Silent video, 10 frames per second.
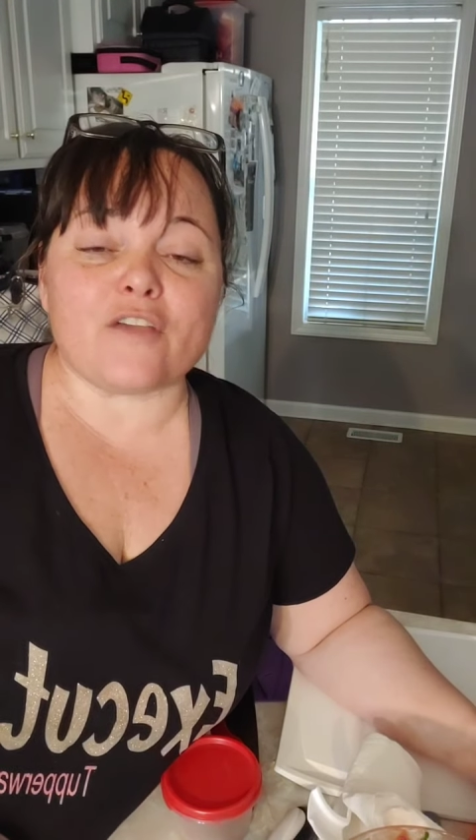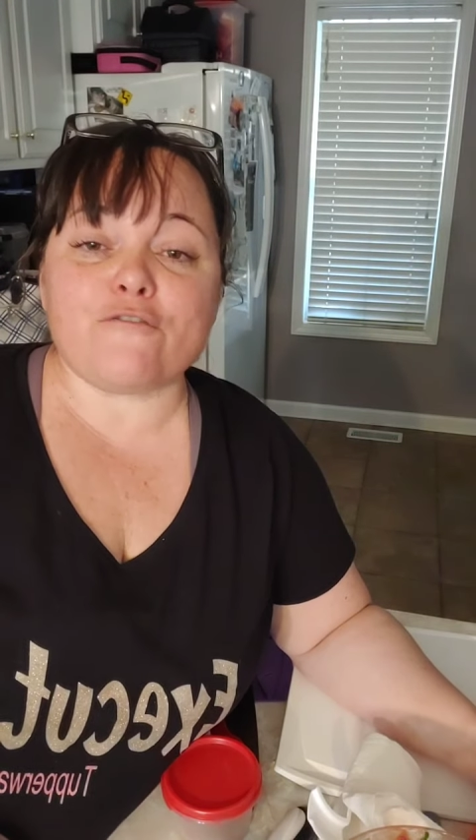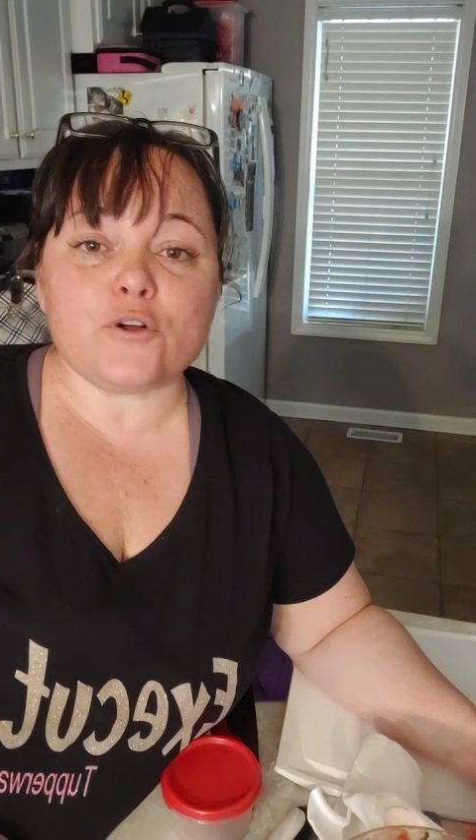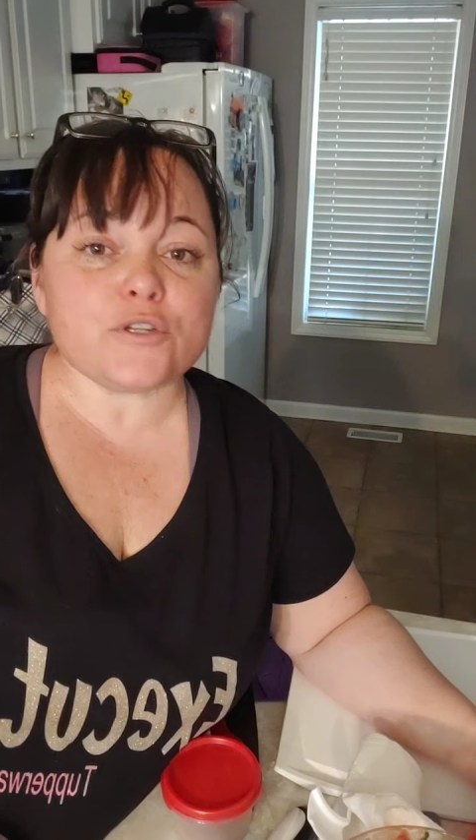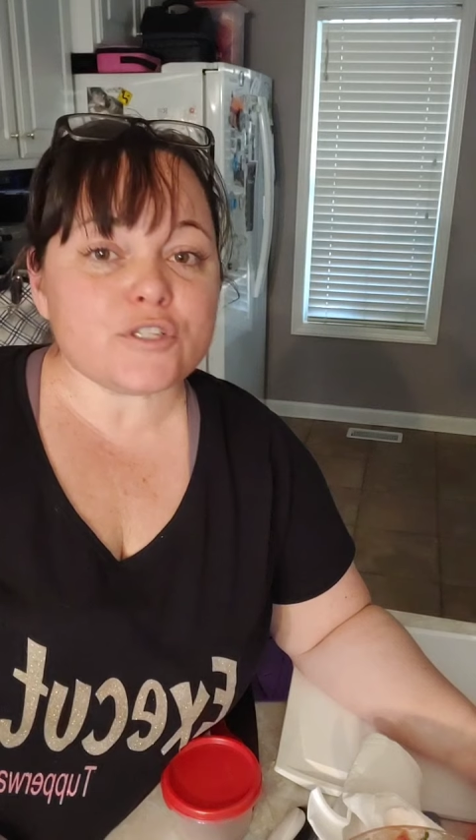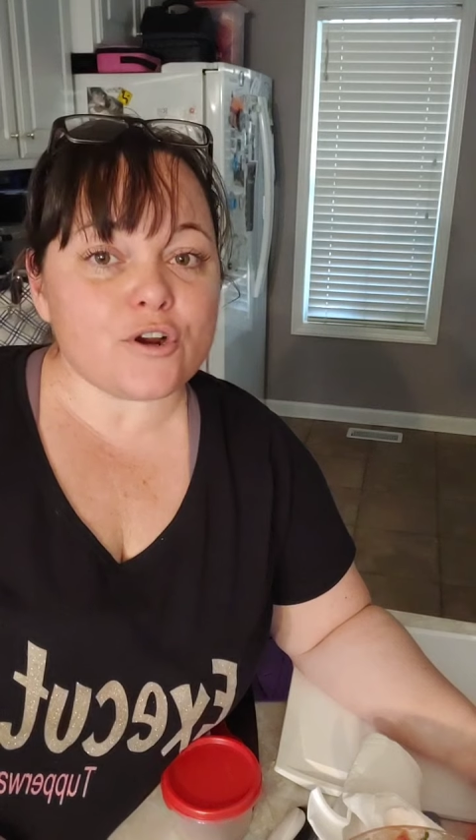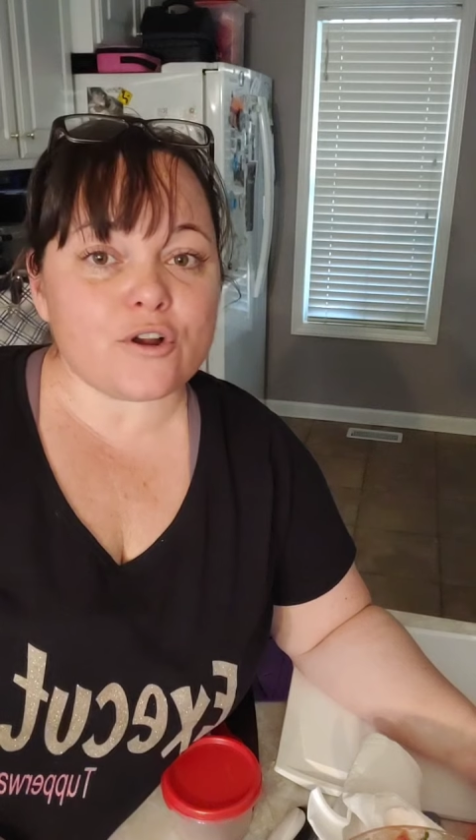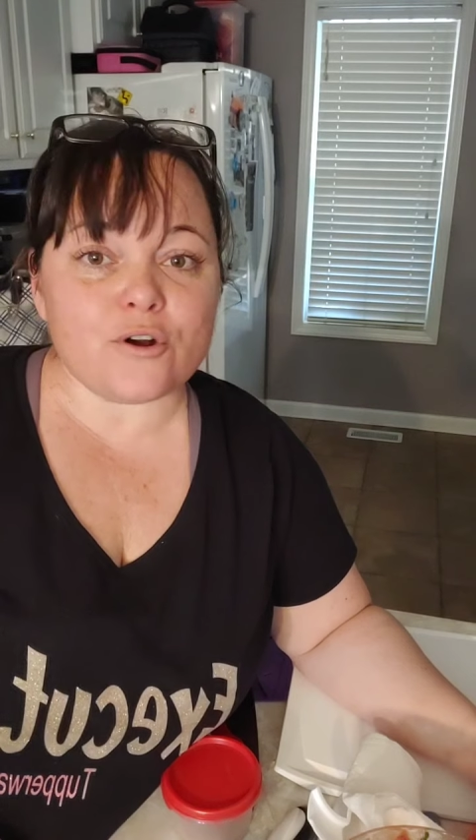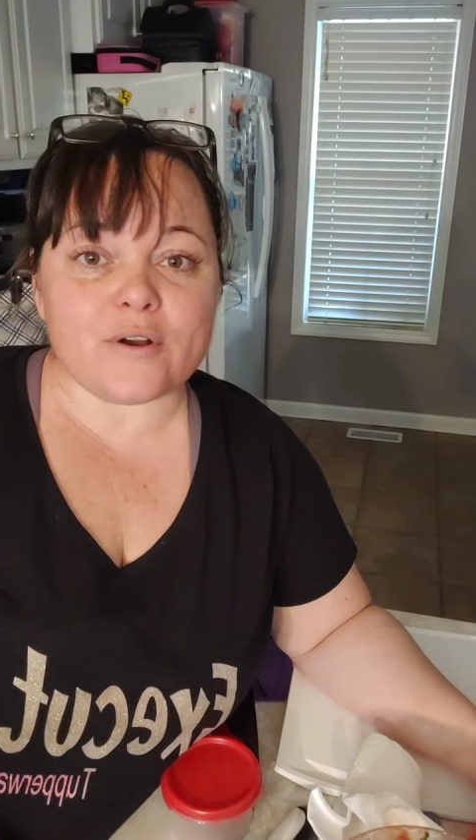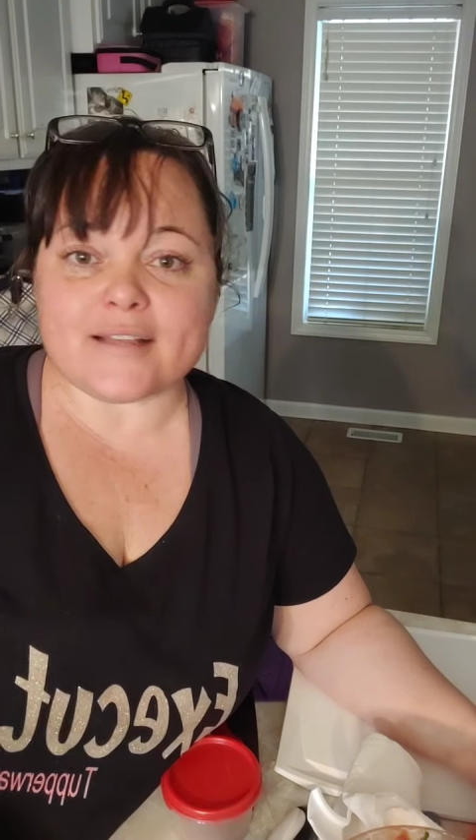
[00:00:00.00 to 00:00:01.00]
Full
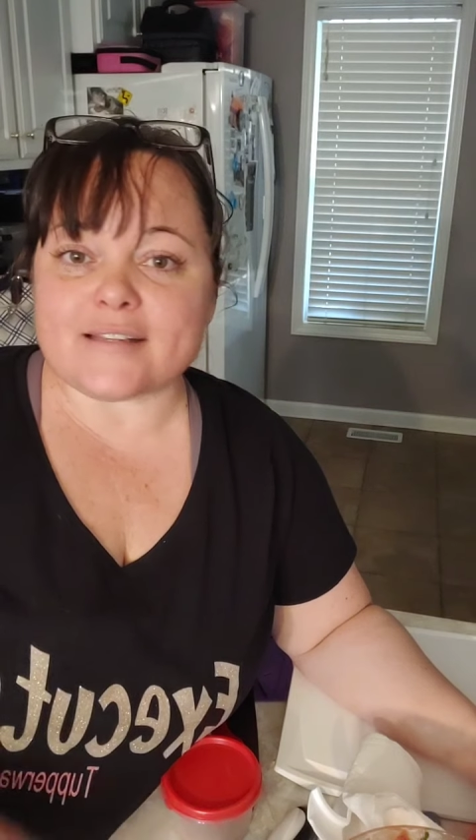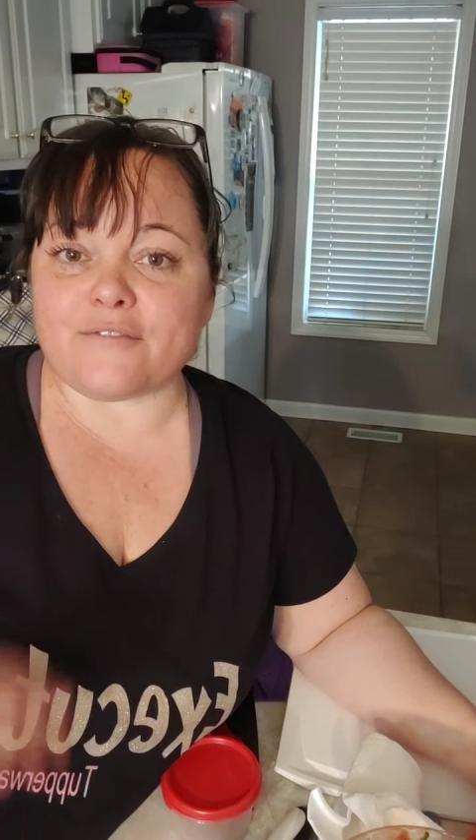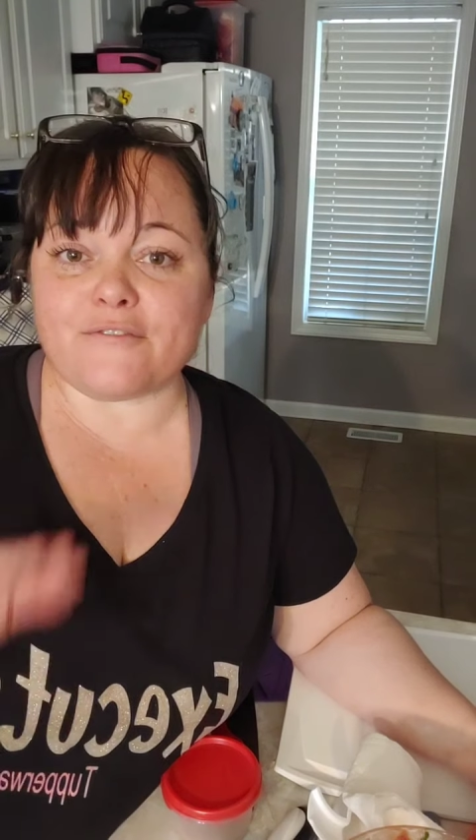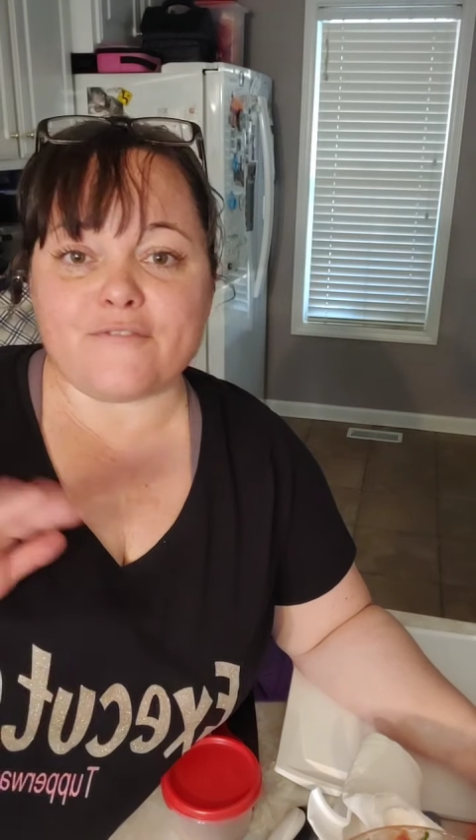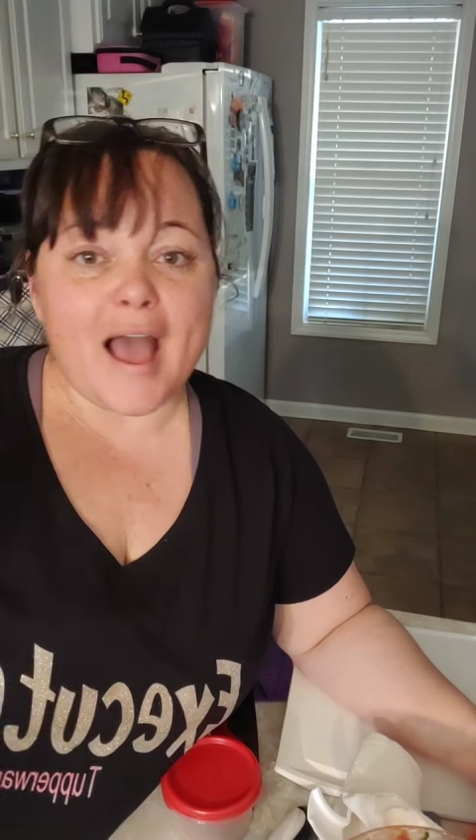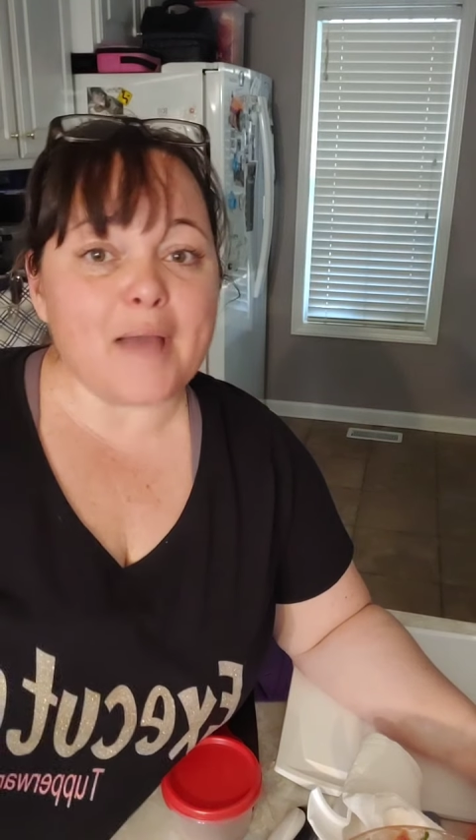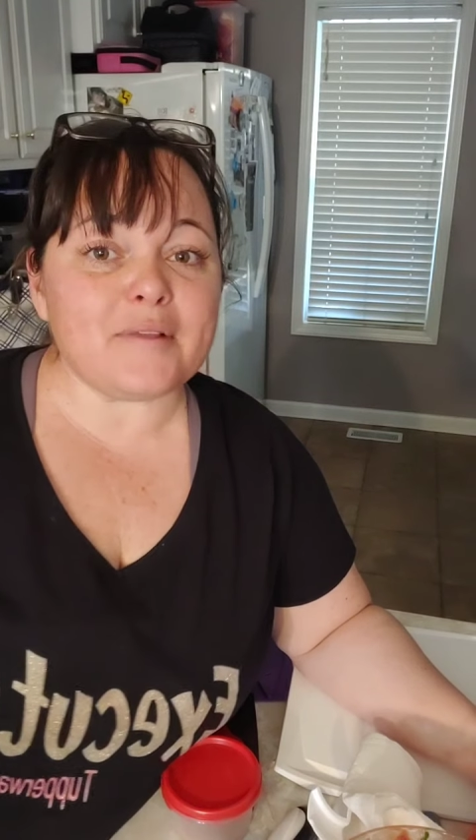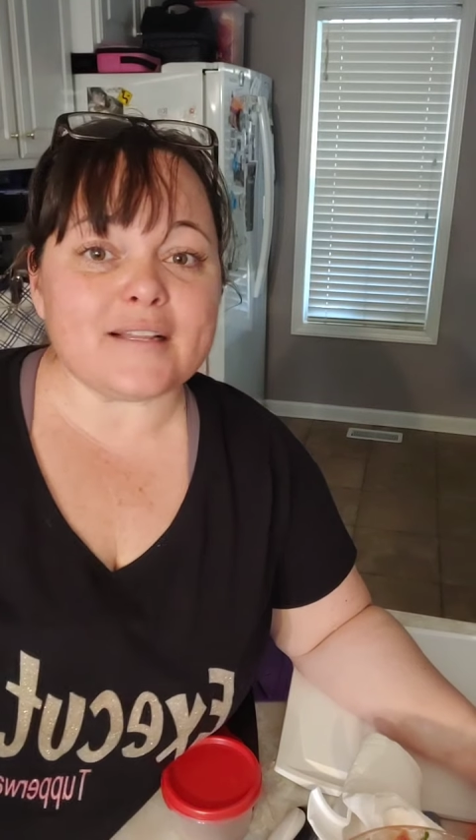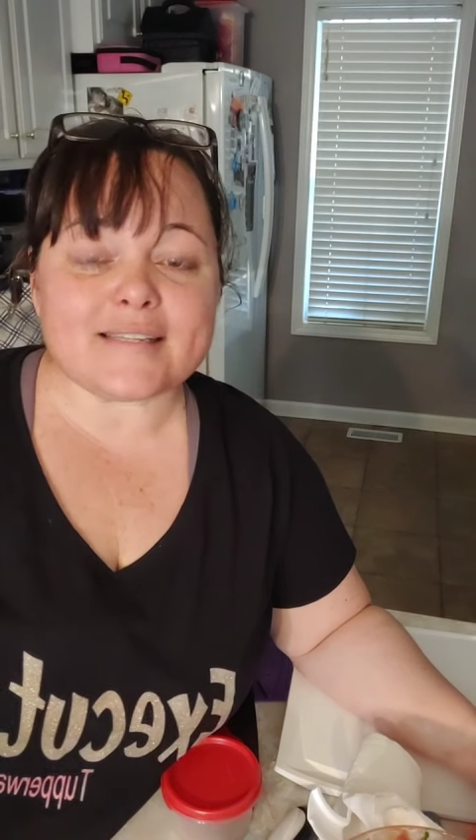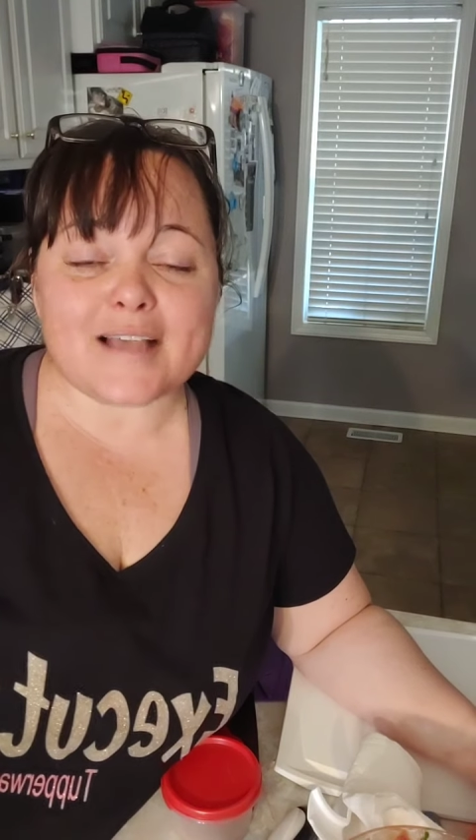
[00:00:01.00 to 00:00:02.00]
Circle is a
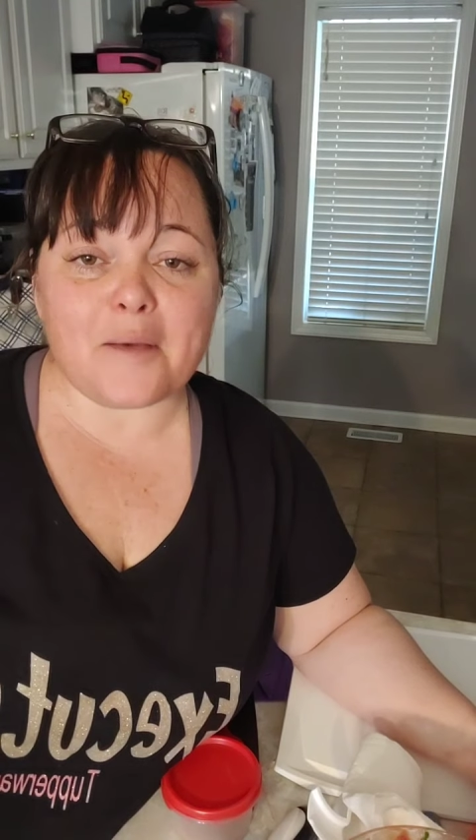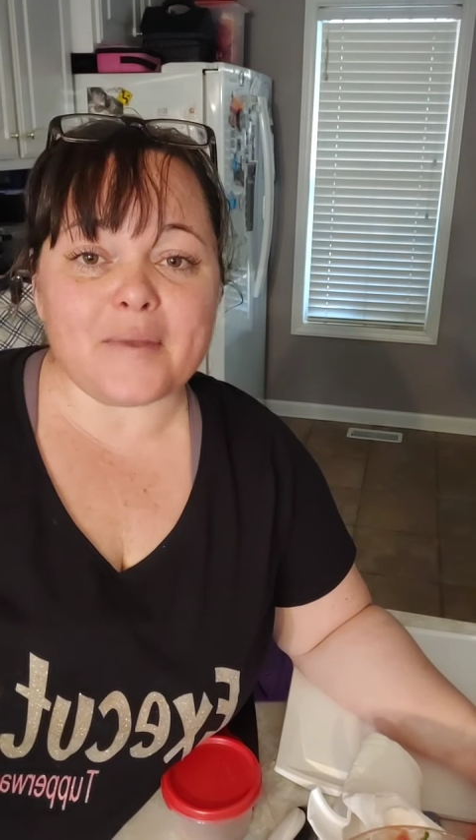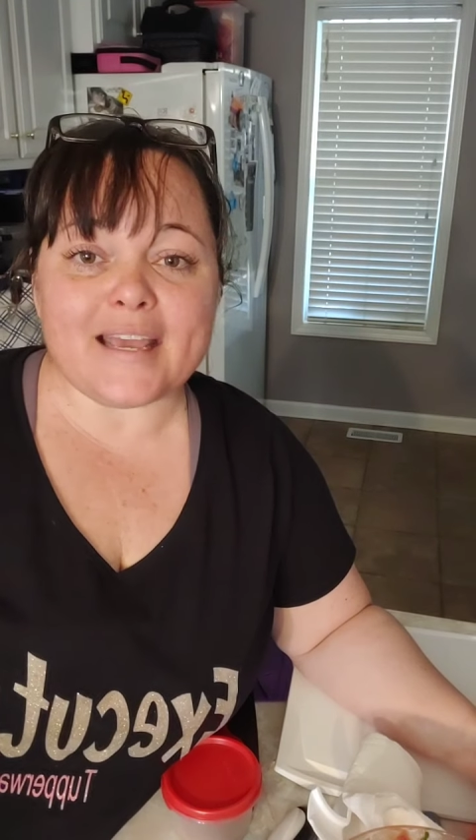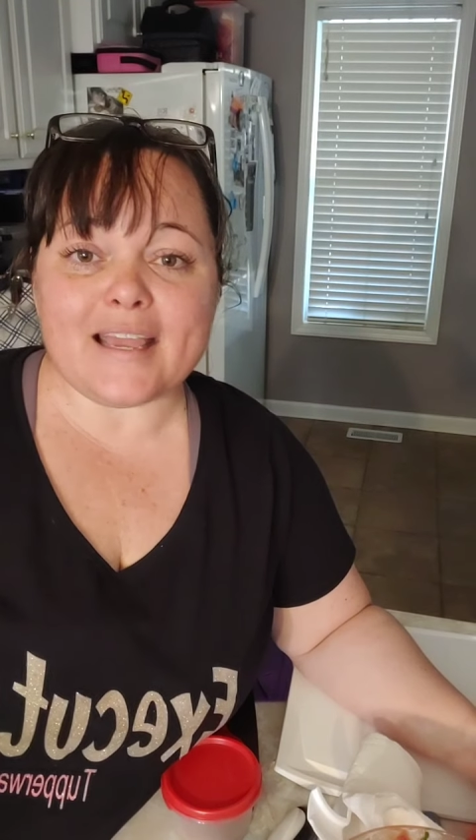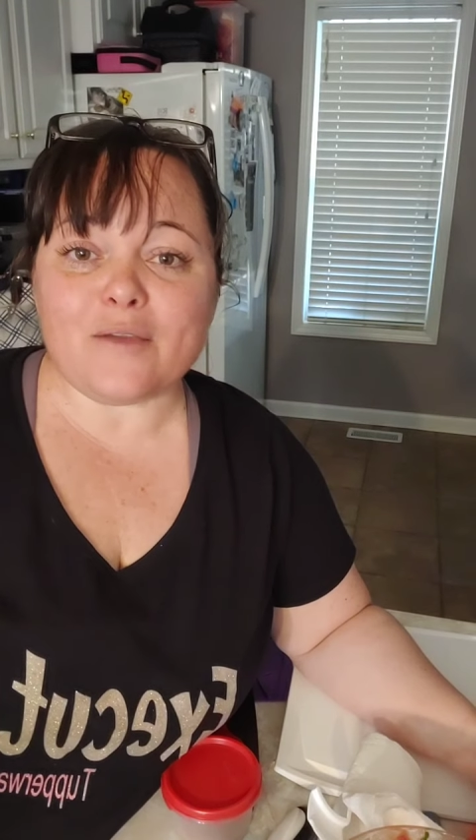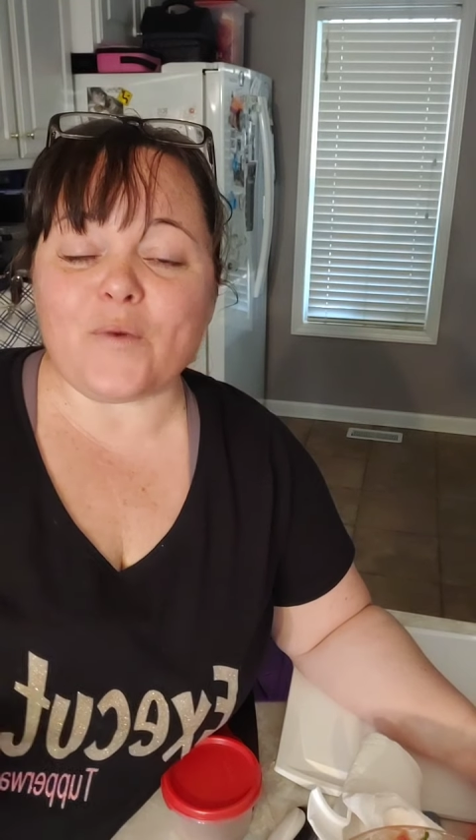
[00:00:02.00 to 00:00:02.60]
fabulous company.